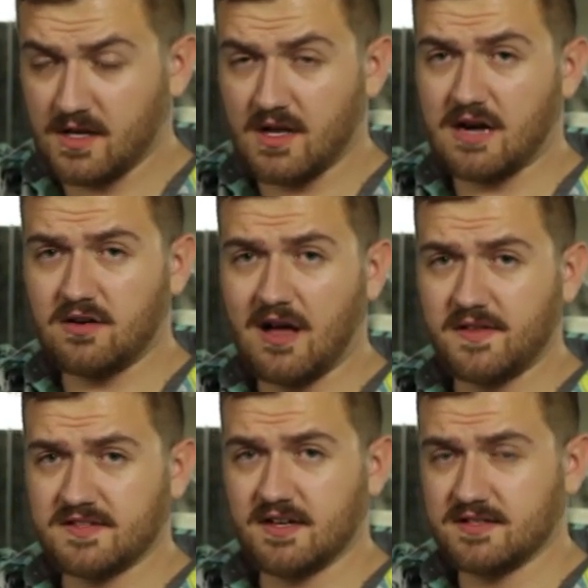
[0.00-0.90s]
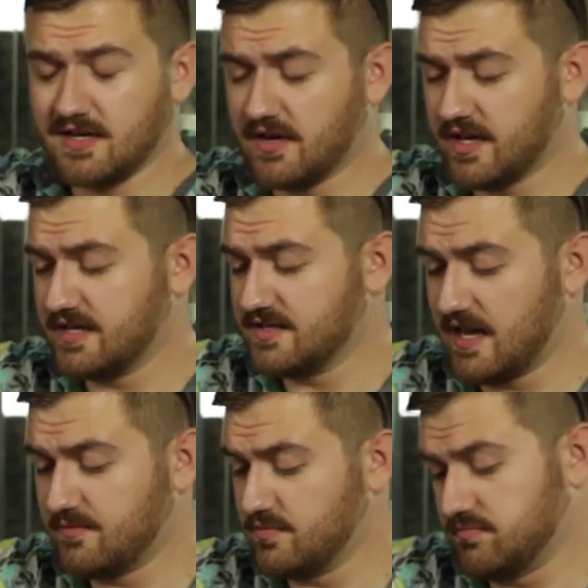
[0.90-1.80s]
I don't know how this is gonna turn out, guys.
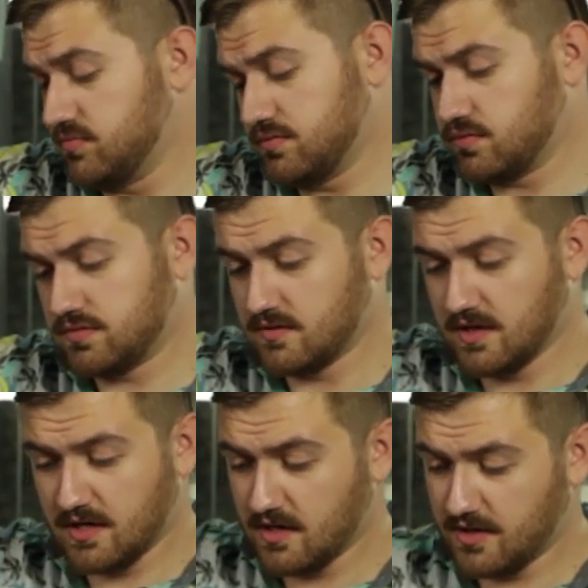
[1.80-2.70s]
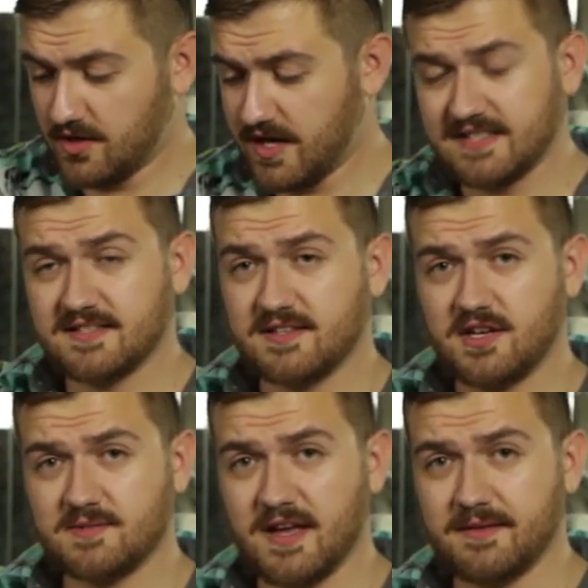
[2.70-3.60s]
I, your guess is as
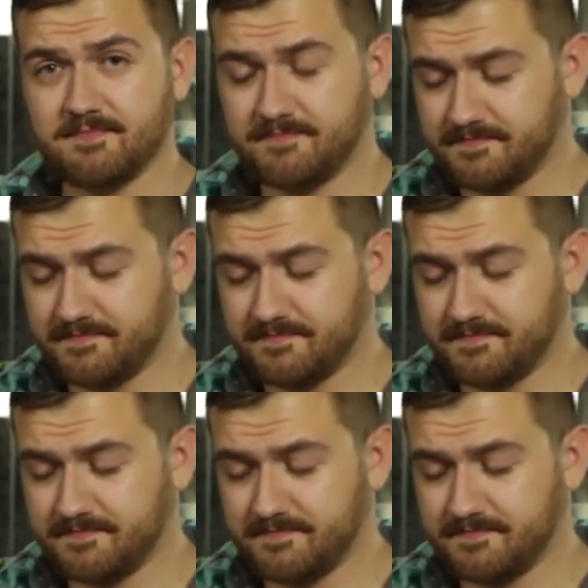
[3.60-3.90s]
good as mine.